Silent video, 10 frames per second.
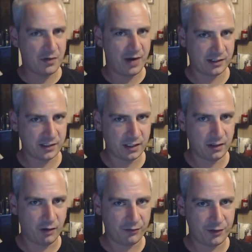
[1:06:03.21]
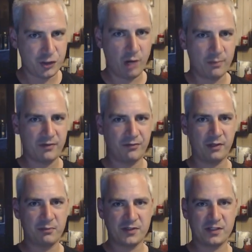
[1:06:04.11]
director of the German
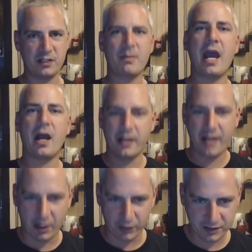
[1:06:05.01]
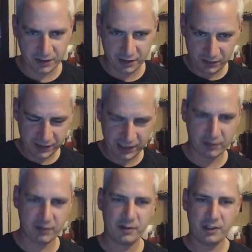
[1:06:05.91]
Film Museum, Ellen Harrington. You see
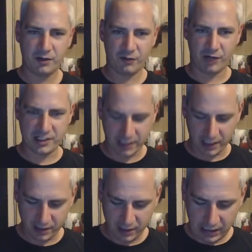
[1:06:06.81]
her right here.